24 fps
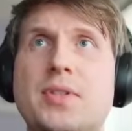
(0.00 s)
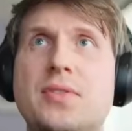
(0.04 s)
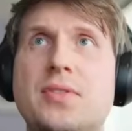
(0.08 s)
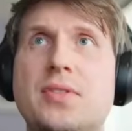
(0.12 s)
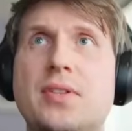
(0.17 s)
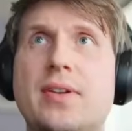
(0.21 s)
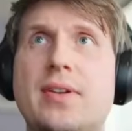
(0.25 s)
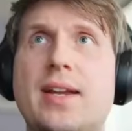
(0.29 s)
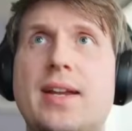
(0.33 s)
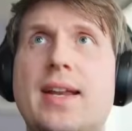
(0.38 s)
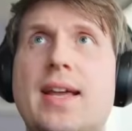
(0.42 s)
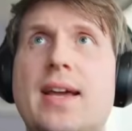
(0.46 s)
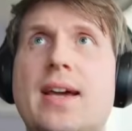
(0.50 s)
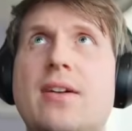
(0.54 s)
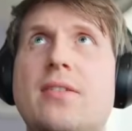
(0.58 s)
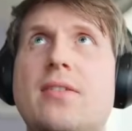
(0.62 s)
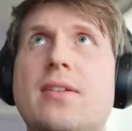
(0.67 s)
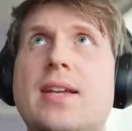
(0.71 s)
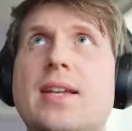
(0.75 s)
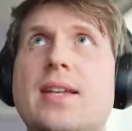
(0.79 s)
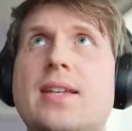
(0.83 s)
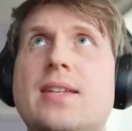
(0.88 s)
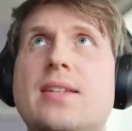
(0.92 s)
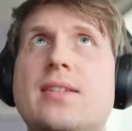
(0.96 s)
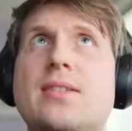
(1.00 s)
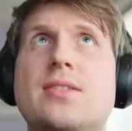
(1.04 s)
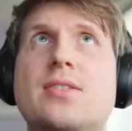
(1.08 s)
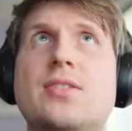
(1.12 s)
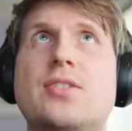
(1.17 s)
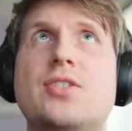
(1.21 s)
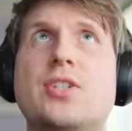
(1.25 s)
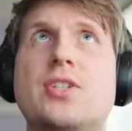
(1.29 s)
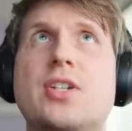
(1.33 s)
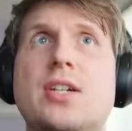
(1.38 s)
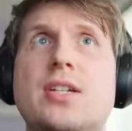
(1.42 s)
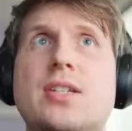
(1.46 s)
still new to this.
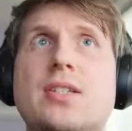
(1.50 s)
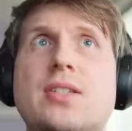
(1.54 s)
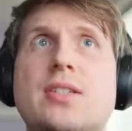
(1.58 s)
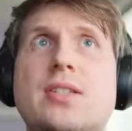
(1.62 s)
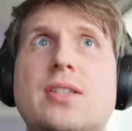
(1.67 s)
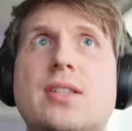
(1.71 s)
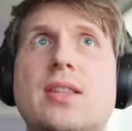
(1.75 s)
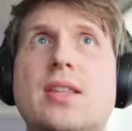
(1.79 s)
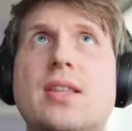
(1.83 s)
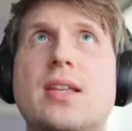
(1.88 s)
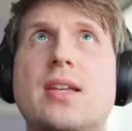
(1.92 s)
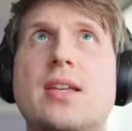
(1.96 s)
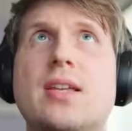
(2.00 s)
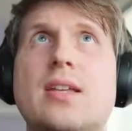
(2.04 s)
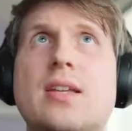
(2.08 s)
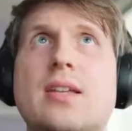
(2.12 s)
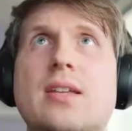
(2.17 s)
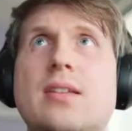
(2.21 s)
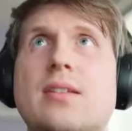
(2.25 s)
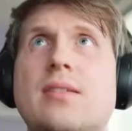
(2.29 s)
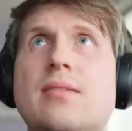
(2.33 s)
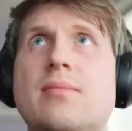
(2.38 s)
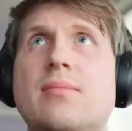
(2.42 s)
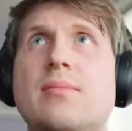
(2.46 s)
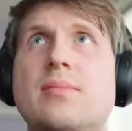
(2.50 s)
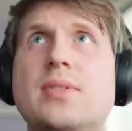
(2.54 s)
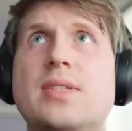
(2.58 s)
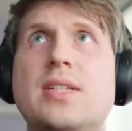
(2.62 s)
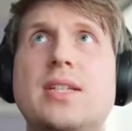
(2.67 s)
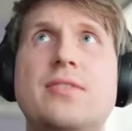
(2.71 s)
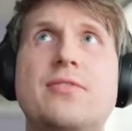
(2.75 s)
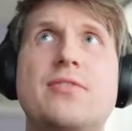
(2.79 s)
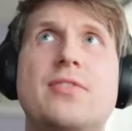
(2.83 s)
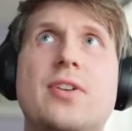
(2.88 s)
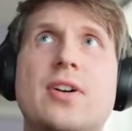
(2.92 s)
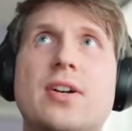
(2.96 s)
The one I'm using right now
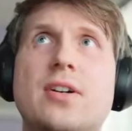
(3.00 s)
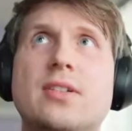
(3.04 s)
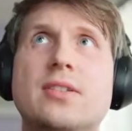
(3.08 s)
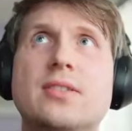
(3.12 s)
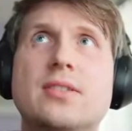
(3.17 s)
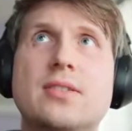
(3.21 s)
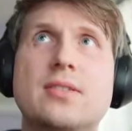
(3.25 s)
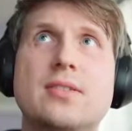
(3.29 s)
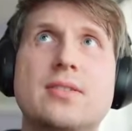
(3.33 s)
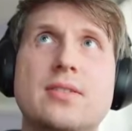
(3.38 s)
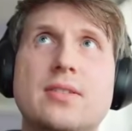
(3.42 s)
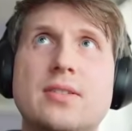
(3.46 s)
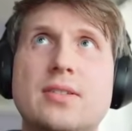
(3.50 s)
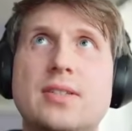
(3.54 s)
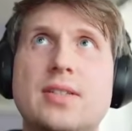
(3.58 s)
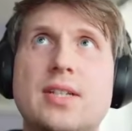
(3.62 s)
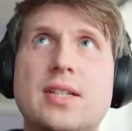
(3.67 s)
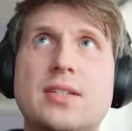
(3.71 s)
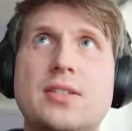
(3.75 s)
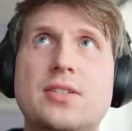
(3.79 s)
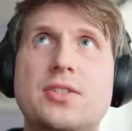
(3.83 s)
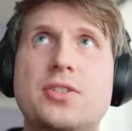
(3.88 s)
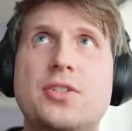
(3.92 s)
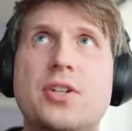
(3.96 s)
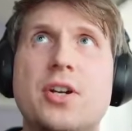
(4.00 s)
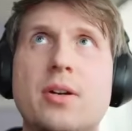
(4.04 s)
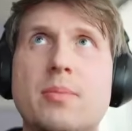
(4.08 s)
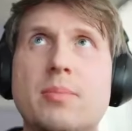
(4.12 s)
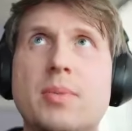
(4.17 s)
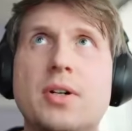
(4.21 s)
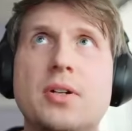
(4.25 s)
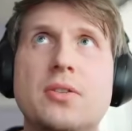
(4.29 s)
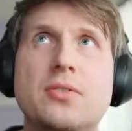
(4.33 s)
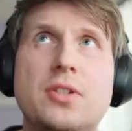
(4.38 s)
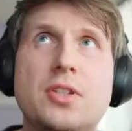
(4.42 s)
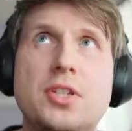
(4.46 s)
is just the
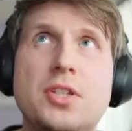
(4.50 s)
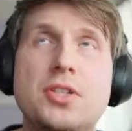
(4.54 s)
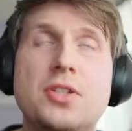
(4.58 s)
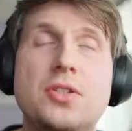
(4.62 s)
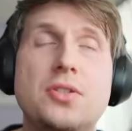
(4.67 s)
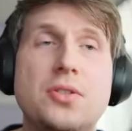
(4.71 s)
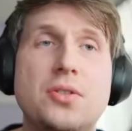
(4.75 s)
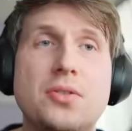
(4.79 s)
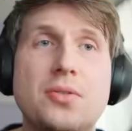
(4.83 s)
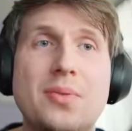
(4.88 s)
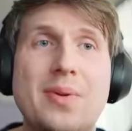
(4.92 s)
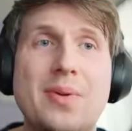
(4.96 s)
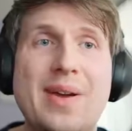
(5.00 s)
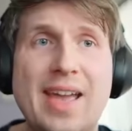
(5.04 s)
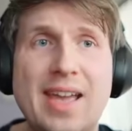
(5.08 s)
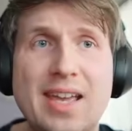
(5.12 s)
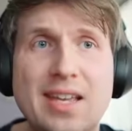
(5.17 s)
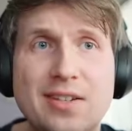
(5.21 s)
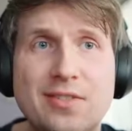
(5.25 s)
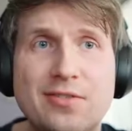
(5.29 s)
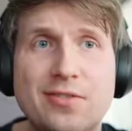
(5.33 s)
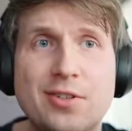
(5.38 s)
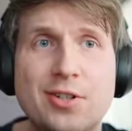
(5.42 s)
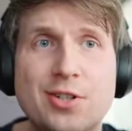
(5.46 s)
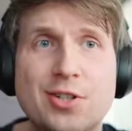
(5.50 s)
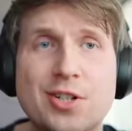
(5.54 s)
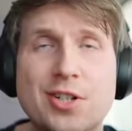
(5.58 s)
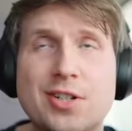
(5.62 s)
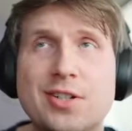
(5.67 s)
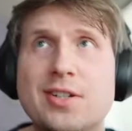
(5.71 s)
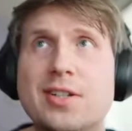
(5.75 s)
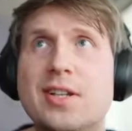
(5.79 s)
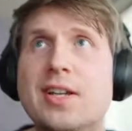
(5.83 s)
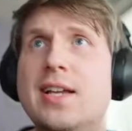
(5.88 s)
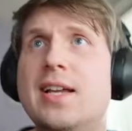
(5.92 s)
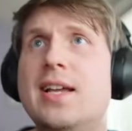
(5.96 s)
default
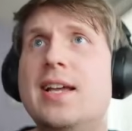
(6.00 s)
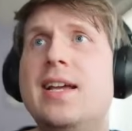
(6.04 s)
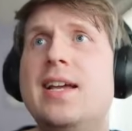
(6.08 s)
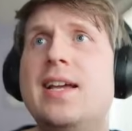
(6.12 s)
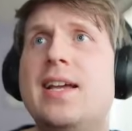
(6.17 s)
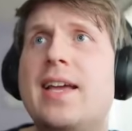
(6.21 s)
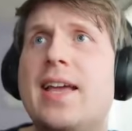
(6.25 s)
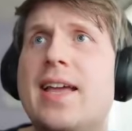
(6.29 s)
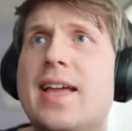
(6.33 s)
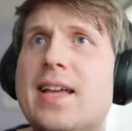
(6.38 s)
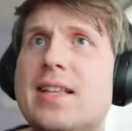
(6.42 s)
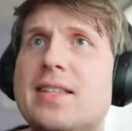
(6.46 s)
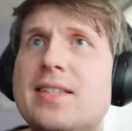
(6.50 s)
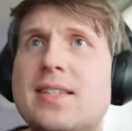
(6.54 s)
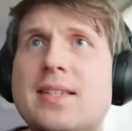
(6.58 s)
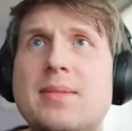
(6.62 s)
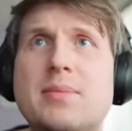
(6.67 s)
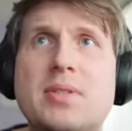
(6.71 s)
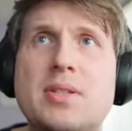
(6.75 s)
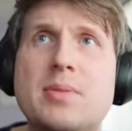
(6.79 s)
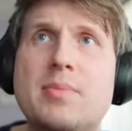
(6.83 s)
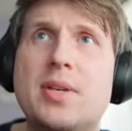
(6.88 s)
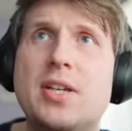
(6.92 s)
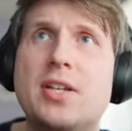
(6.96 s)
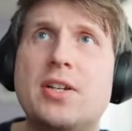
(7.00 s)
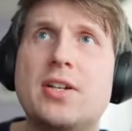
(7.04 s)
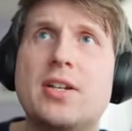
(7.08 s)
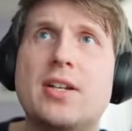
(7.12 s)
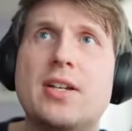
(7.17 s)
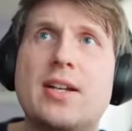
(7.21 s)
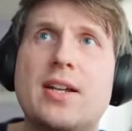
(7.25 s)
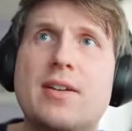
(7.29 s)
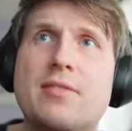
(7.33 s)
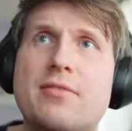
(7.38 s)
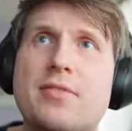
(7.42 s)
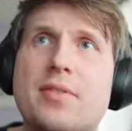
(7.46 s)
Turbo Q8
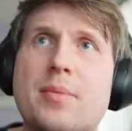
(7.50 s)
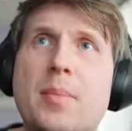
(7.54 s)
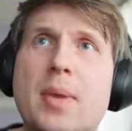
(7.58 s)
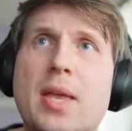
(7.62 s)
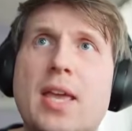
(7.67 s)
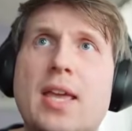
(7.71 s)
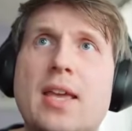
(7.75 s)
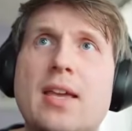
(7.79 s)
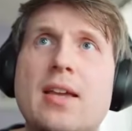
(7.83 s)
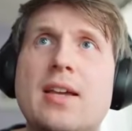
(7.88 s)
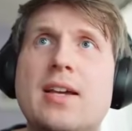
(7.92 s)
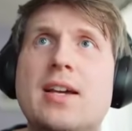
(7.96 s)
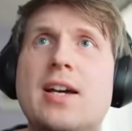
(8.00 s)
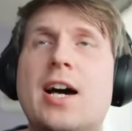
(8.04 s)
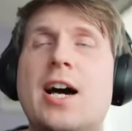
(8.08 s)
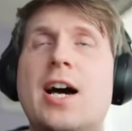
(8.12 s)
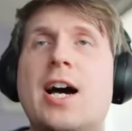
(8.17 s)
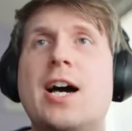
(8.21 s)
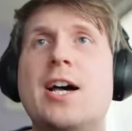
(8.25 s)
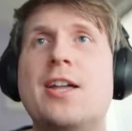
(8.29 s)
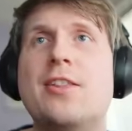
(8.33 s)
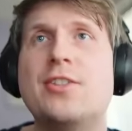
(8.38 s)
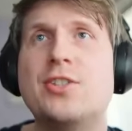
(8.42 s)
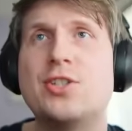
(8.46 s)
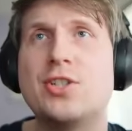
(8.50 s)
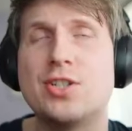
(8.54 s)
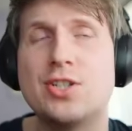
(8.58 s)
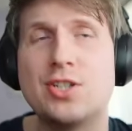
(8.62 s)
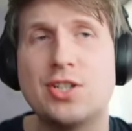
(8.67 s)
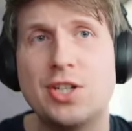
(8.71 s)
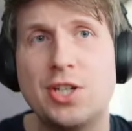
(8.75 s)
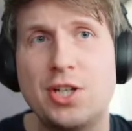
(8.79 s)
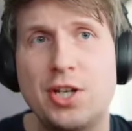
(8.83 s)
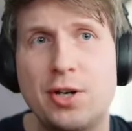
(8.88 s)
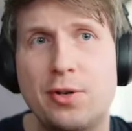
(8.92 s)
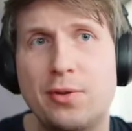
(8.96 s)
version, and it seems to be
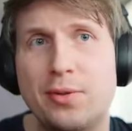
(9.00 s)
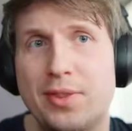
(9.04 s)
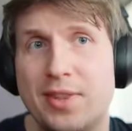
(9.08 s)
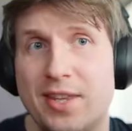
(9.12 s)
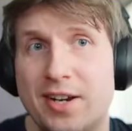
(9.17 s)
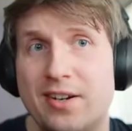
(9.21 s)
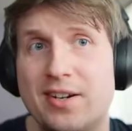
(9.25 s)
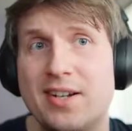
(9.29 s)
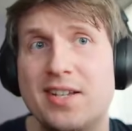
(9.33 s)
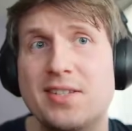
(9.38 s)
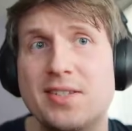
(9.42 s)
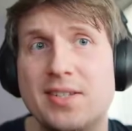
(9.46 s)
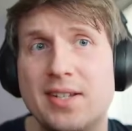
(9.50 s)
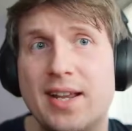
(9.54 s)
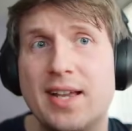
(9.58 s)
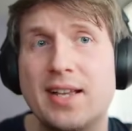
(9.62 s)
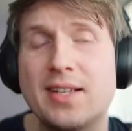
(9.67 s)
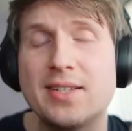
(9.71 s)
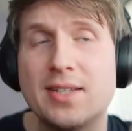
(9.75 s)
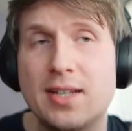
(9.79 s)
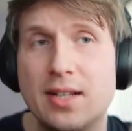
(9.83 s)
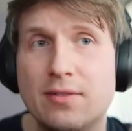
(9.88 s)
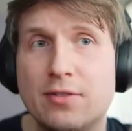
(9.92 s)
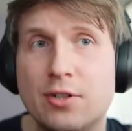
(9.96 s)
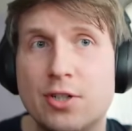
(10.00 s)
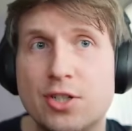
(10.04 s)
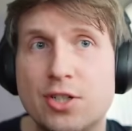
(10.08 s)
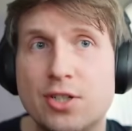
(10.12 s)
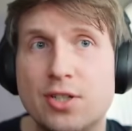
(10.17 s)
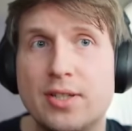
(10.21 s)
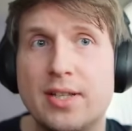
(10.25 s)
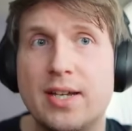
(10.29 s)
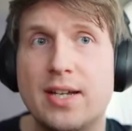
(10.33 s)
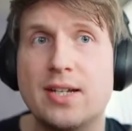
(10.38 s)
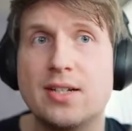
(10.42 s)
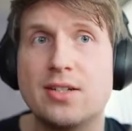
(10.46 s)
good enough for me.
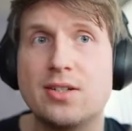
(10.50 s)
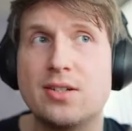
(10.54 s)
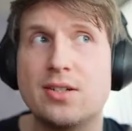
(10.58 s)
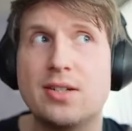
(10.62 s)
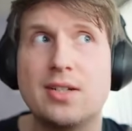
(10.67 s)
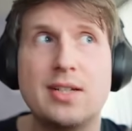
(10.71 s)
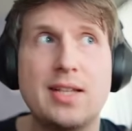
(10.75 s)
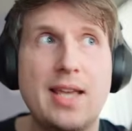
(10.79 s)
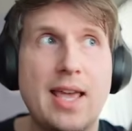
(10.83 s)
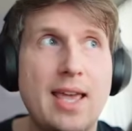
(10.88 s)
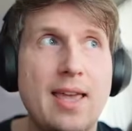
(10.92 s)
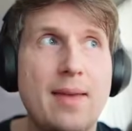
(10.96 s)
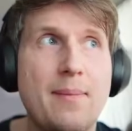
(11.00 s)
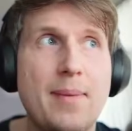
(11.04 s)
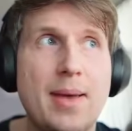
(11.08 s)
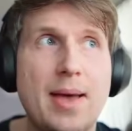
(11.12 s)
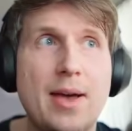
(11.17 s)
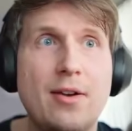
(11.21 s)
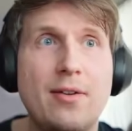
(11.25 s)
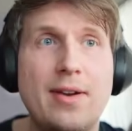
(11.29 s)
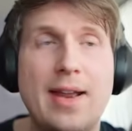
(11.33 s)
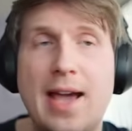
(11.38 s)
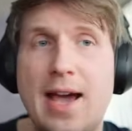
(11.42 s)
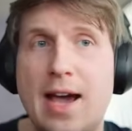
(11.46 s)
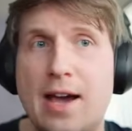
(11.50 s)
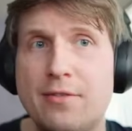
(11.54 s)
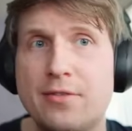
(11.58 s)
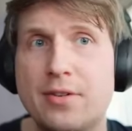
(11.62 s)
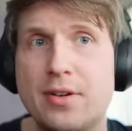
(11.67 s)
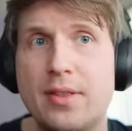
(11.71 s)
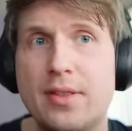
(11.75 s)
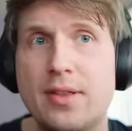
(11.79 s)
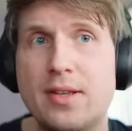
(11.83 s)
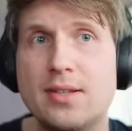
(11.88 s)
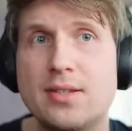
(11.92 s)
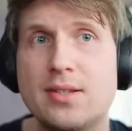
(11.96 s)
Just to note, there is an Excel
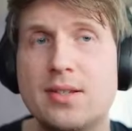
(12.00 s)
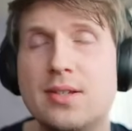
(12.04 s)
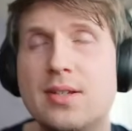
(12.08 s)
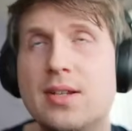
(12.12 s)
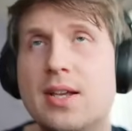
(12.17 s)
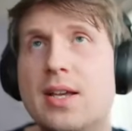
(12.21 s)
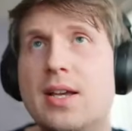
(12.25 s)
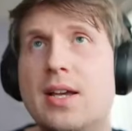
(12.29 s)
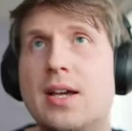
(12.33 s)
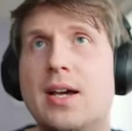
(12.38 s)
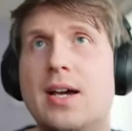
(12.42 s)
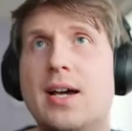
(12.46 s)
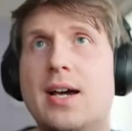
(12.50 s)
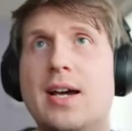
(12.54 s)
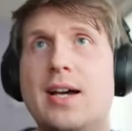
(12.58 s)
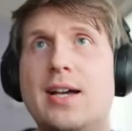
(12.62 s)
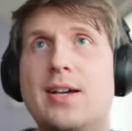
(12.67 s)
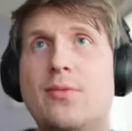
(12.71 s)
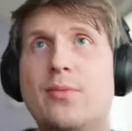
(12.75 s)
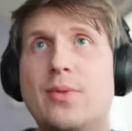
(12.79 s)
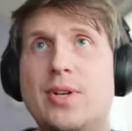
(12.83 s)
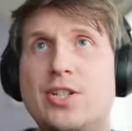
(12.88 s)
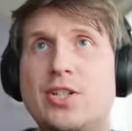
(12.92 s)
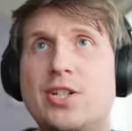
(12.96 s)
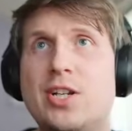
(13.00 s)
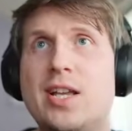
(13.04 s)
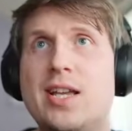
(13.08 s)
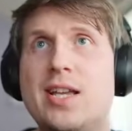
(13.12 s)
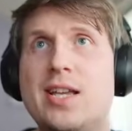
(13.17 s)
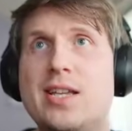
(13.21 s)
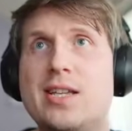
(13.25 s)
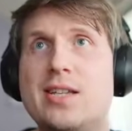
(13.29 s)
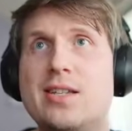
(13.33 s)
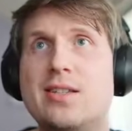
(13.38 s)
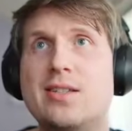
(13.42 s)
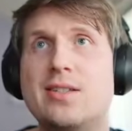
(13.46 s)
version that came out
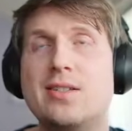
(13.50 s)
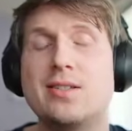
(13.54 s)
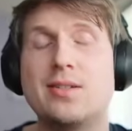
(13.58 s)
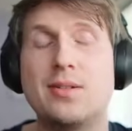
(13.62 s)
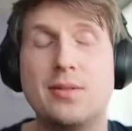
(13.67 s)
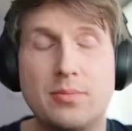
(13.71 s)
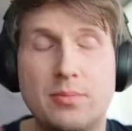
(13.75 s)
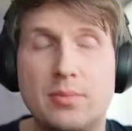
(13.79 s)
after this,